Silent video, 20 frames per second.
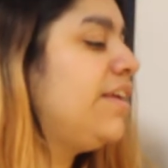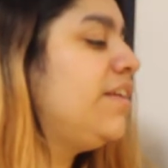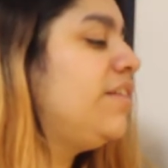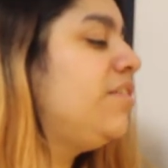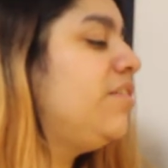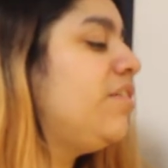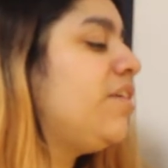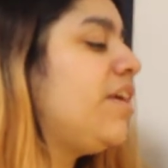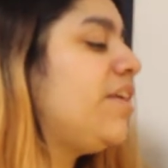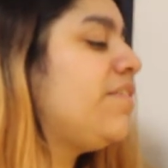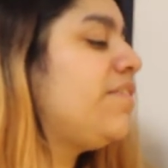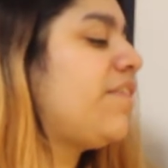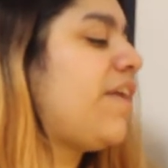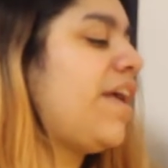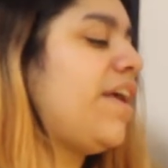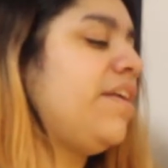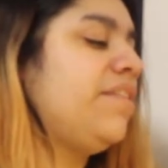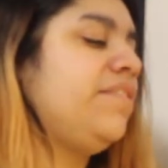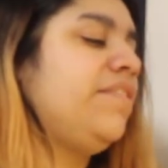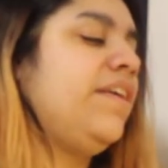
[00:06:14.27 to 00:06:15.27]
Look at
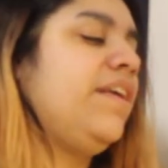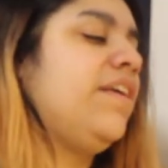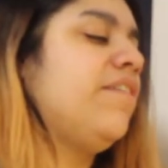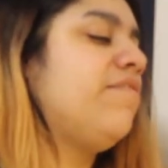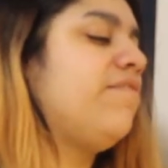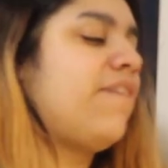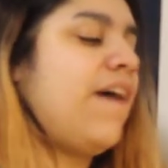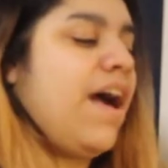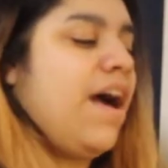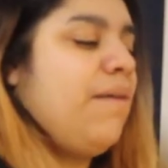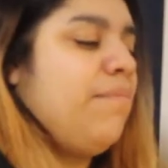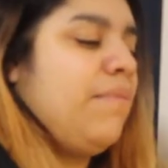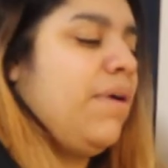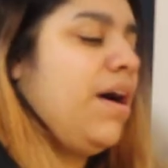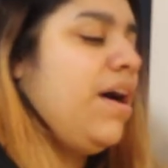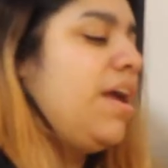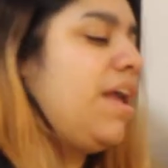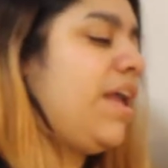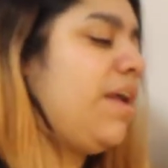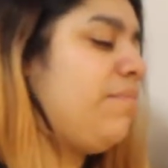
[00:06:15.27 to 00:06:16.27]
Zion T, fam.
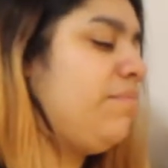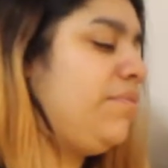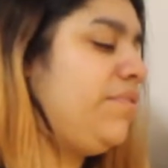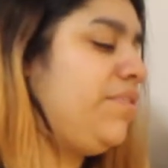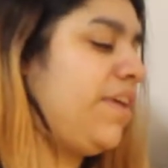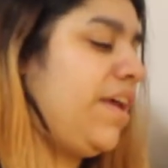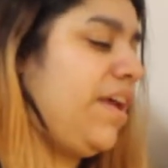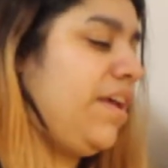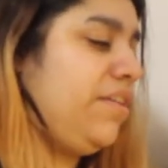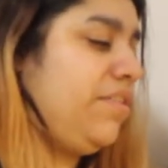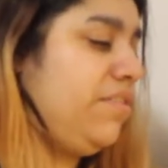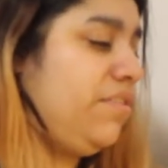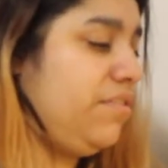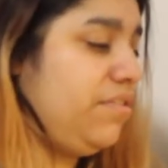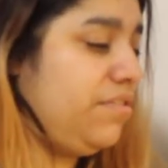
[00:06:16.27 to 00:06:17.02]
I am dead.